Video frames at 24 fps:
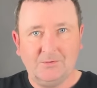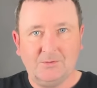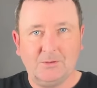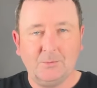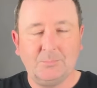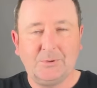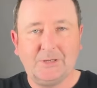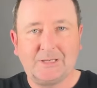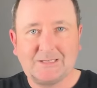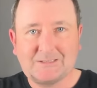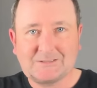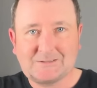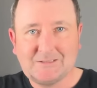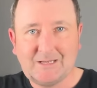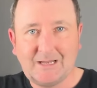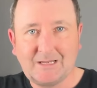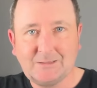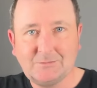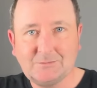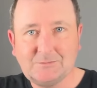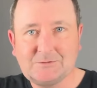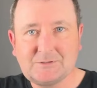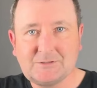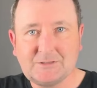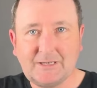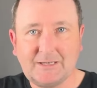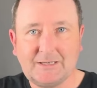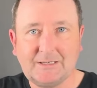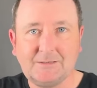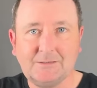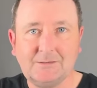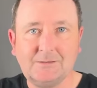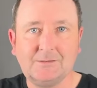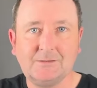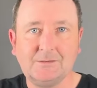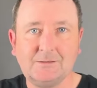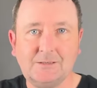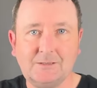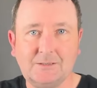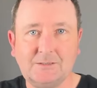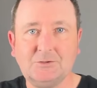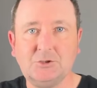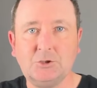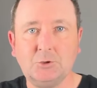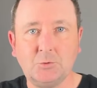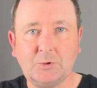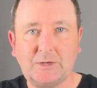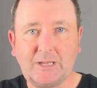the biggest names in
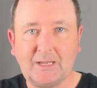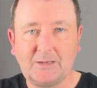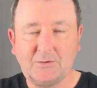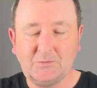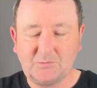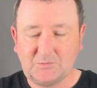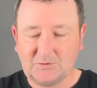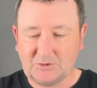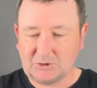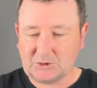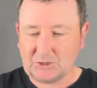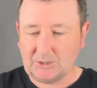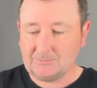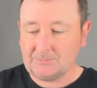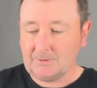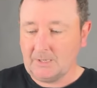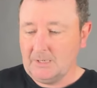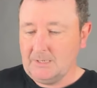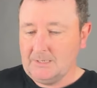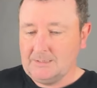UK fishing.